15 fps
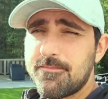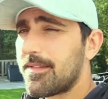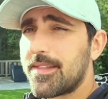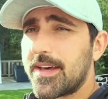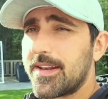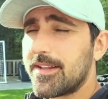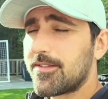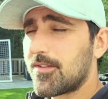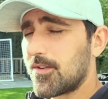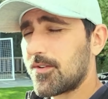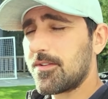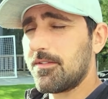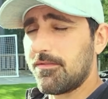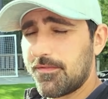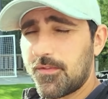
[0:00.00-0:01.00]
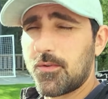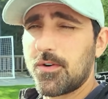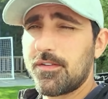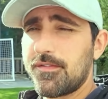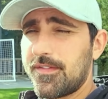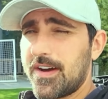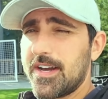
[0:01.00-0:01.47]
And then it took
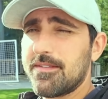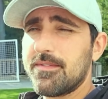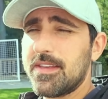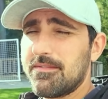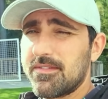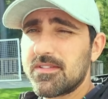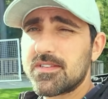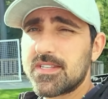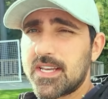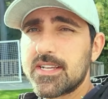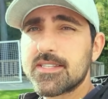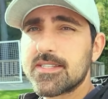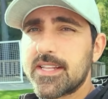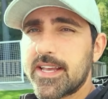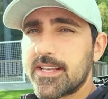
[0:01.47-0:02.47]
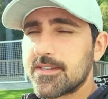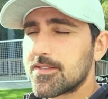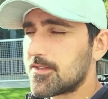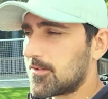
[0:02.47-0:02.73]
4, 5, even 6 days